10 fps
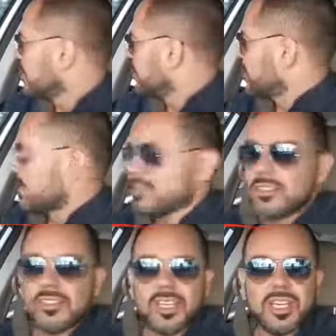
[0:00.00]
As you can
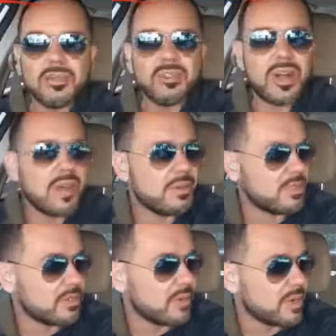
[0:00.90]
see, I'm driving
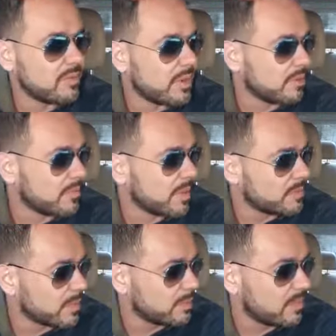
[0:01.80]
to one of our investment